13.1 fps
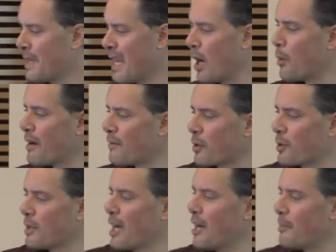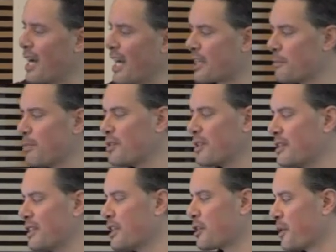However, I
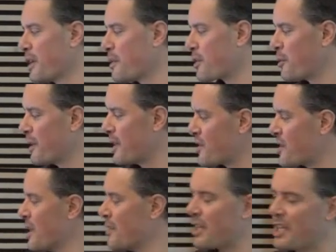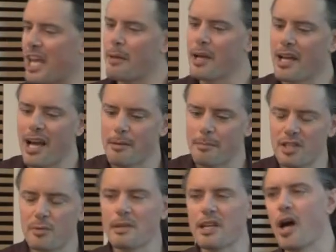completely agree with Chris that game AI
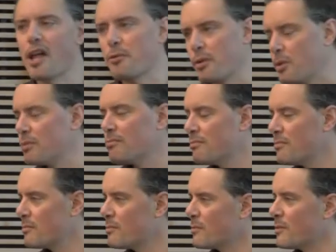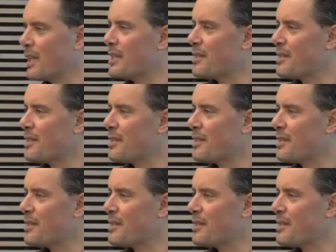must be authorable, right?